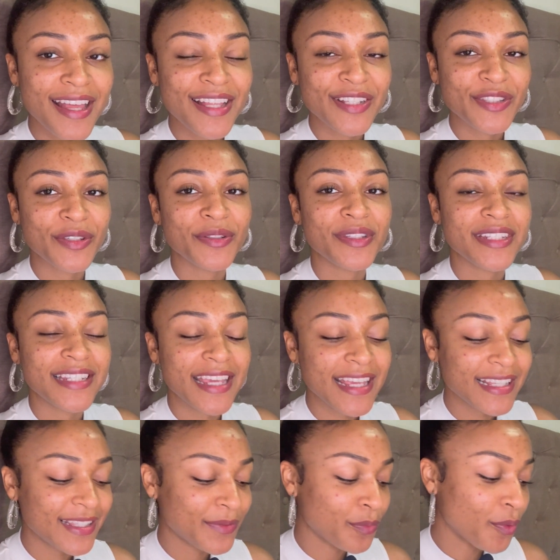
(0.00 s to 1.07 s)
So
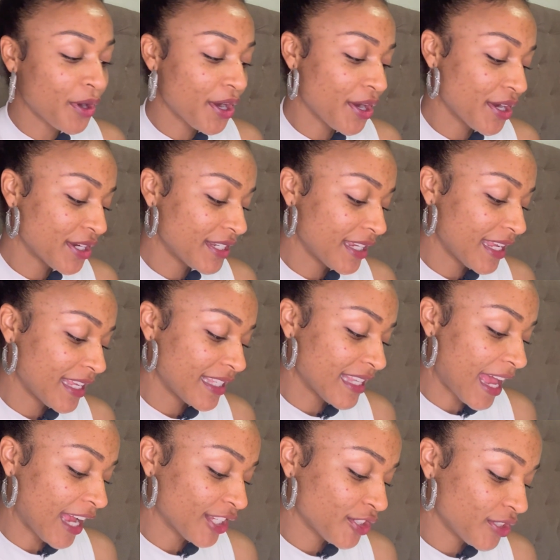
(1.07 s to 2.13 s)
today's word is
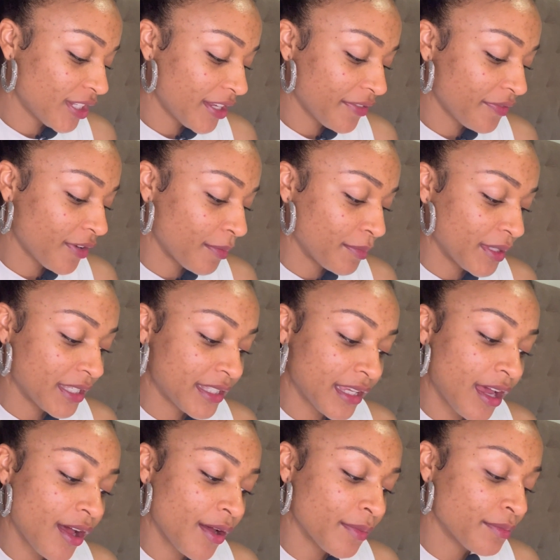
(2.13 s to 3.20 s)
actually from the
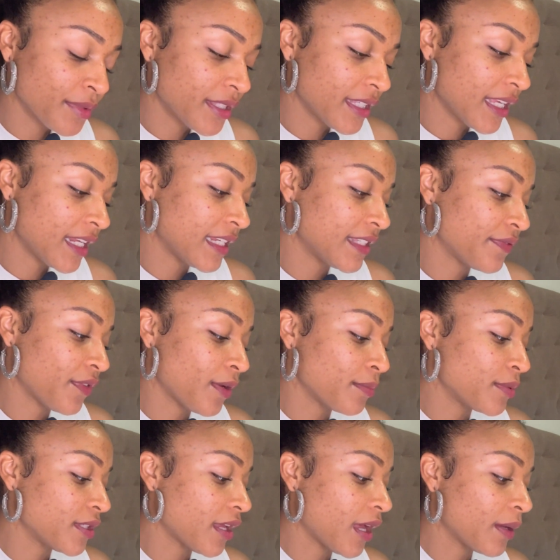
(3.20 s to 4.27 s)
Psalms. It is from
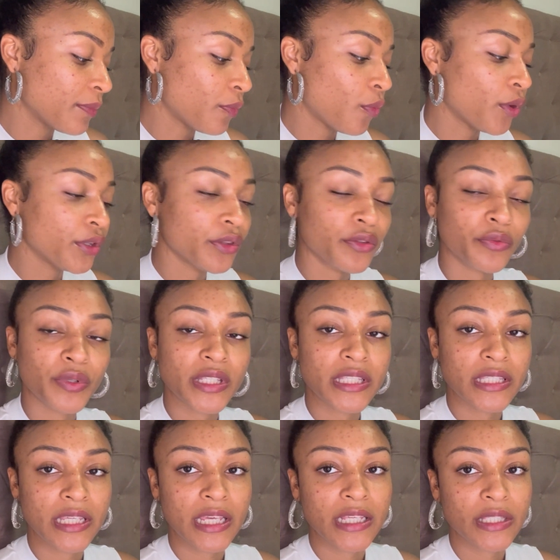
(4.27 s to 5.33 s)
Psalm
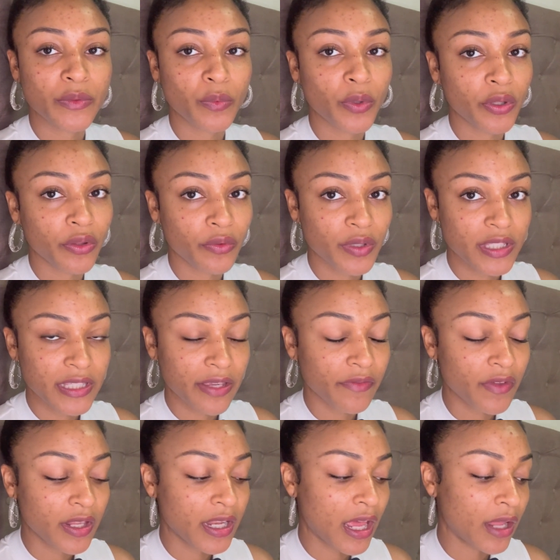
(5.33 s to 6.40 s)
136,
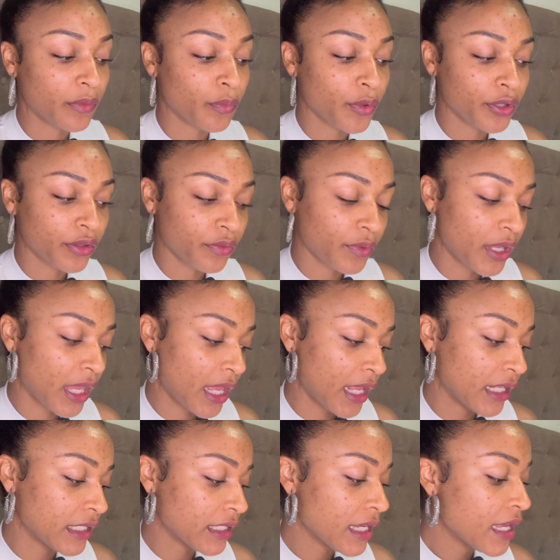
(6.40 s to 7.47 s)
137, and
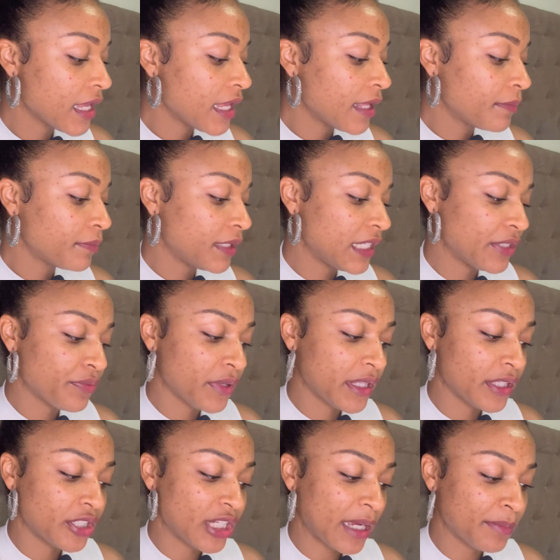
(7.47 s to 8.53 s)
138. Please read
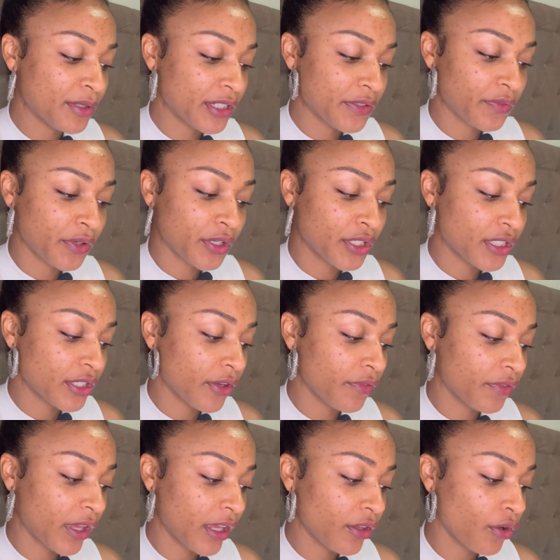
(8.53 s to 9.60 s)
the chapters for
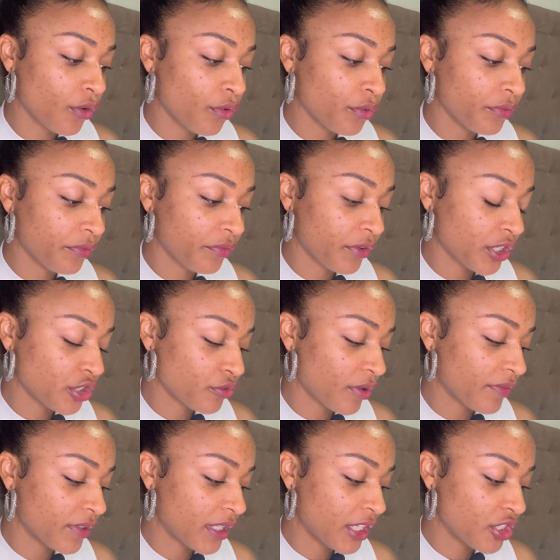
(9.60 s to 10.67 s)
yourself. Get your own fresh
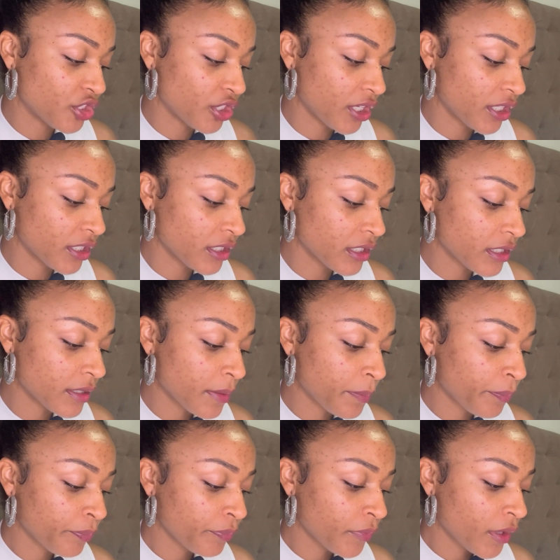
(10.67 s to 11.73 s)
revelations.
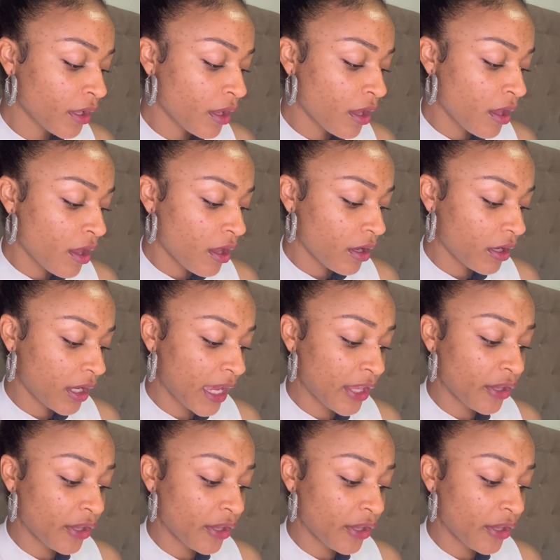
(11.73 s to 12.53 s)
Get